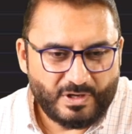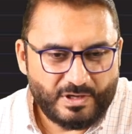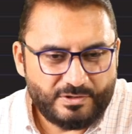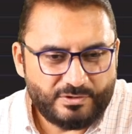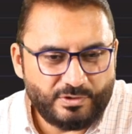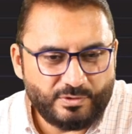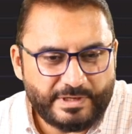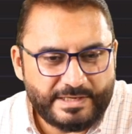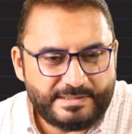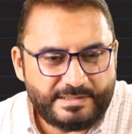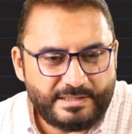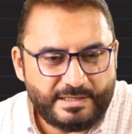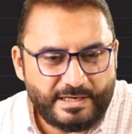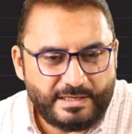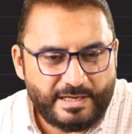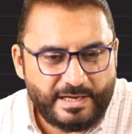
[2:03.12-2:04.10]
So you can see
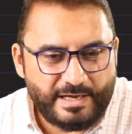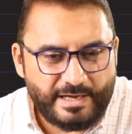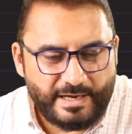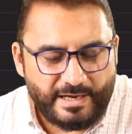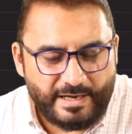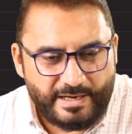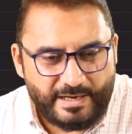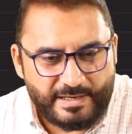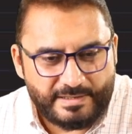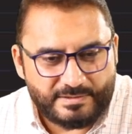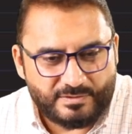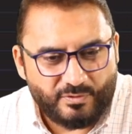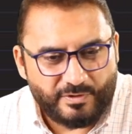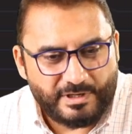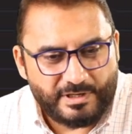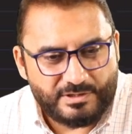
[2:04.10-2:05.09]
that A is
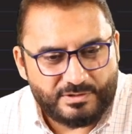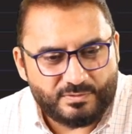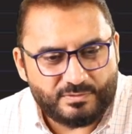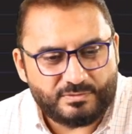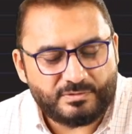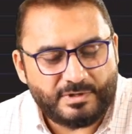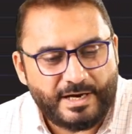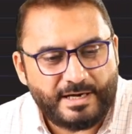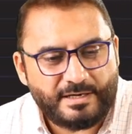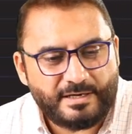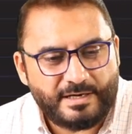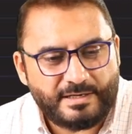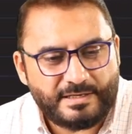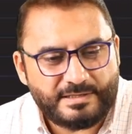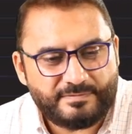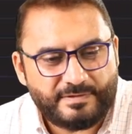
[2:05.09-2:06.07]
going into AND
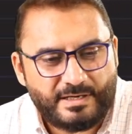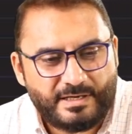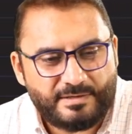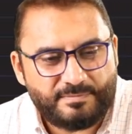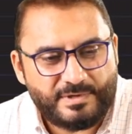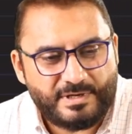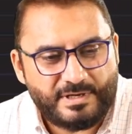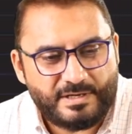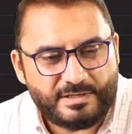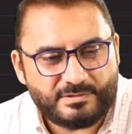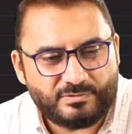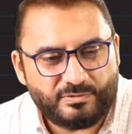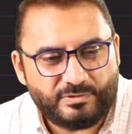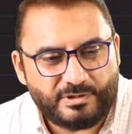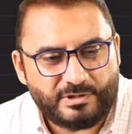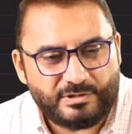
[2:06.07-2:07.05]
gate as well, and B is
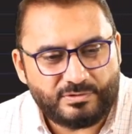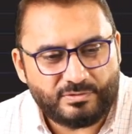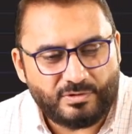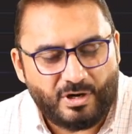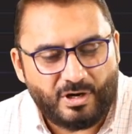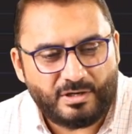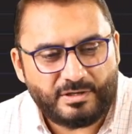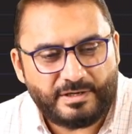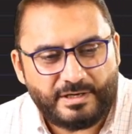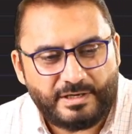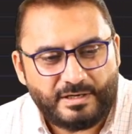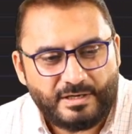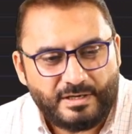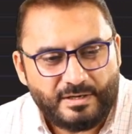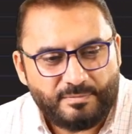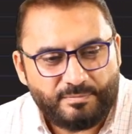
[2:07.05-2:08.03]
going into OR gate,
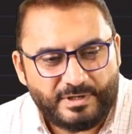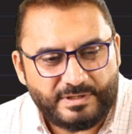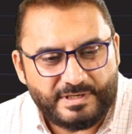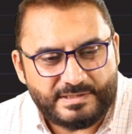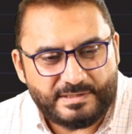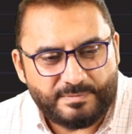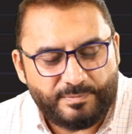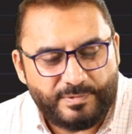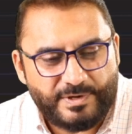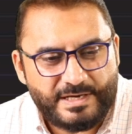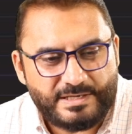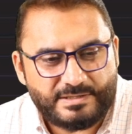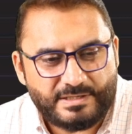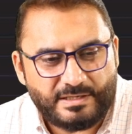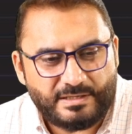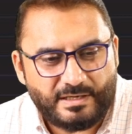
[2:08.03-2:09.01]
but there's a
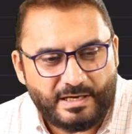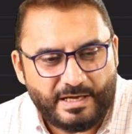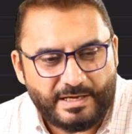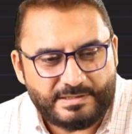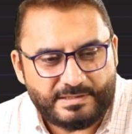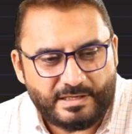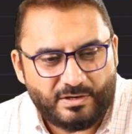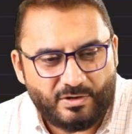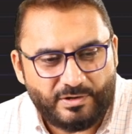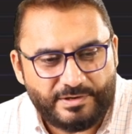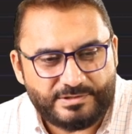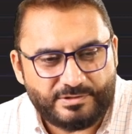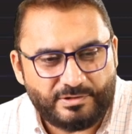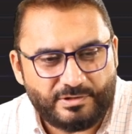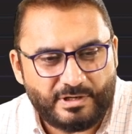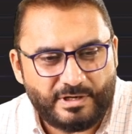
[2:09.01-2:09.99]
bridge and the lines are
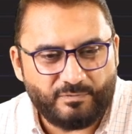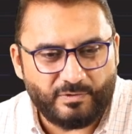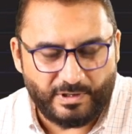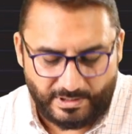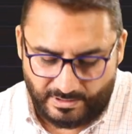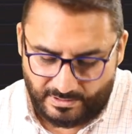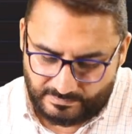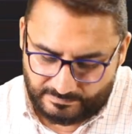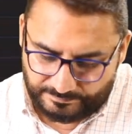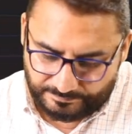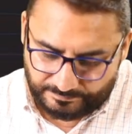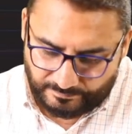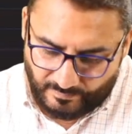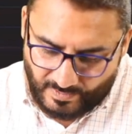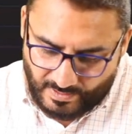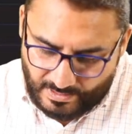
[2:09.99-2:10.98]
horizontal and vertical.
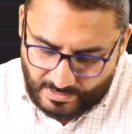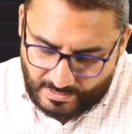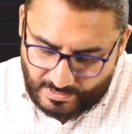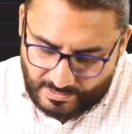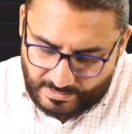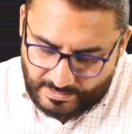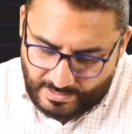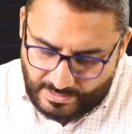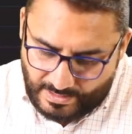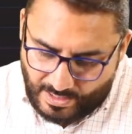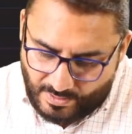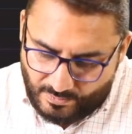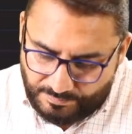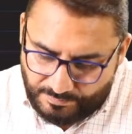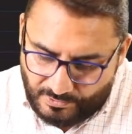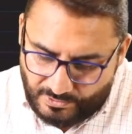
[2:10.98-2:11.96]
Then
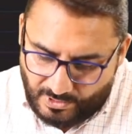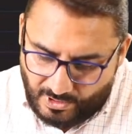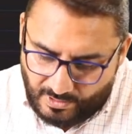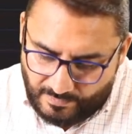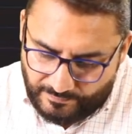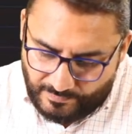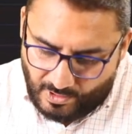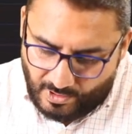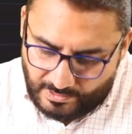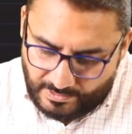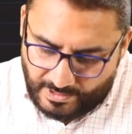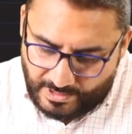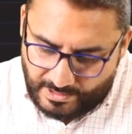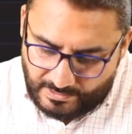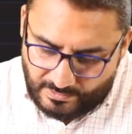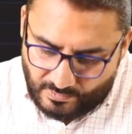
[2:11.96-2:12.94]
output of OR
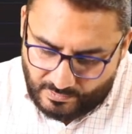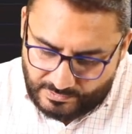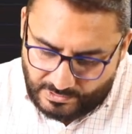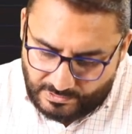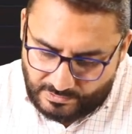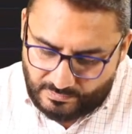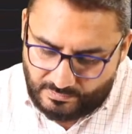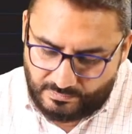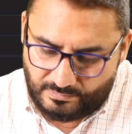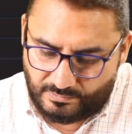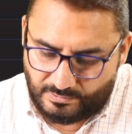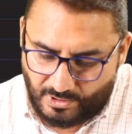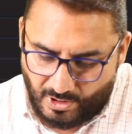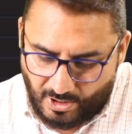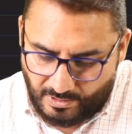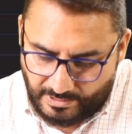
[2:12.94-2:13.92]
gate goes into
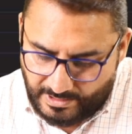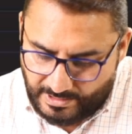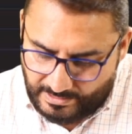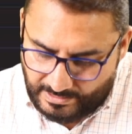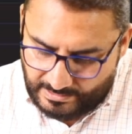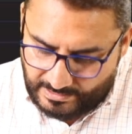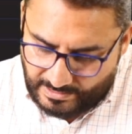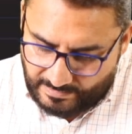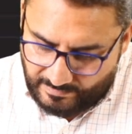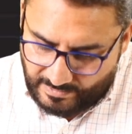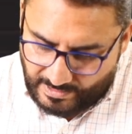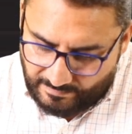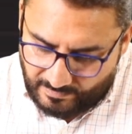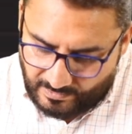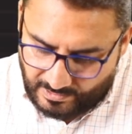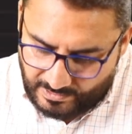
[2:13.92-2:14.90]
NOT gate, and then we
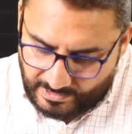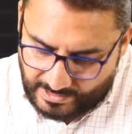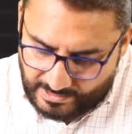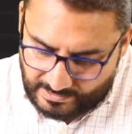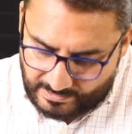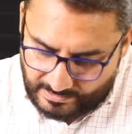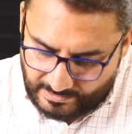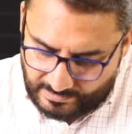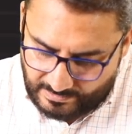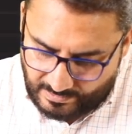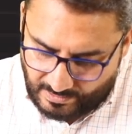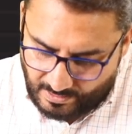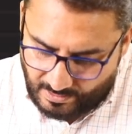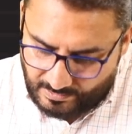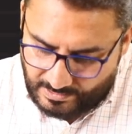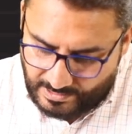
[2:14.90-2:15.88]
have got another
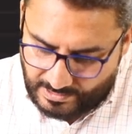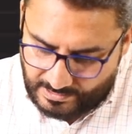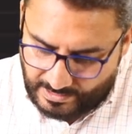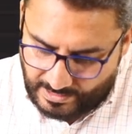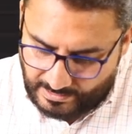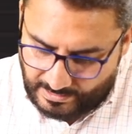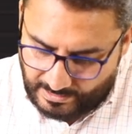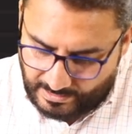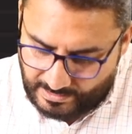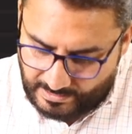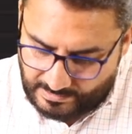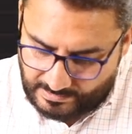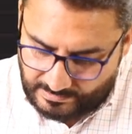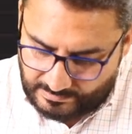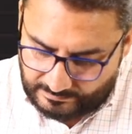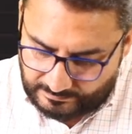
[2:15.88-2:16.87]
OR gate at the end.